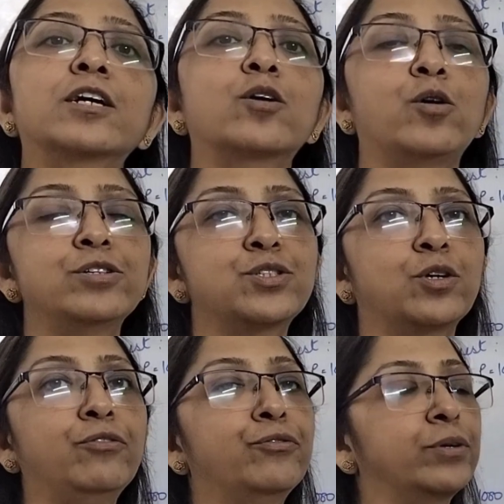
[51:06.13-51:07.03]
the cost
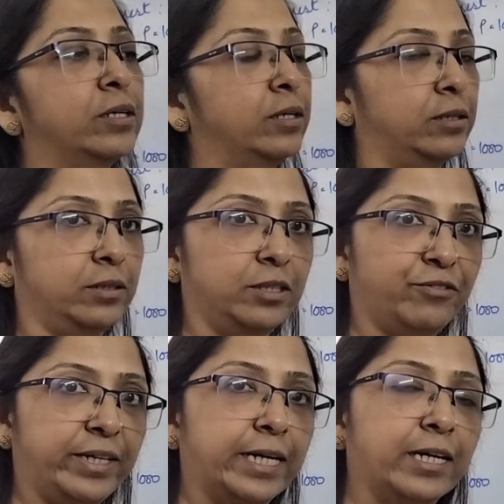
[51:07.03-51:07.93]
of the
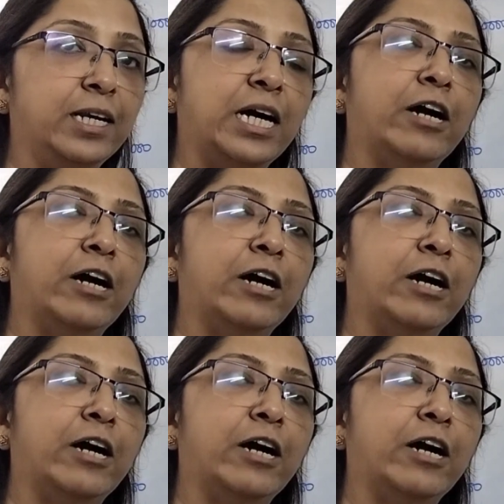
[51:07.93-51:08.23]
vehicle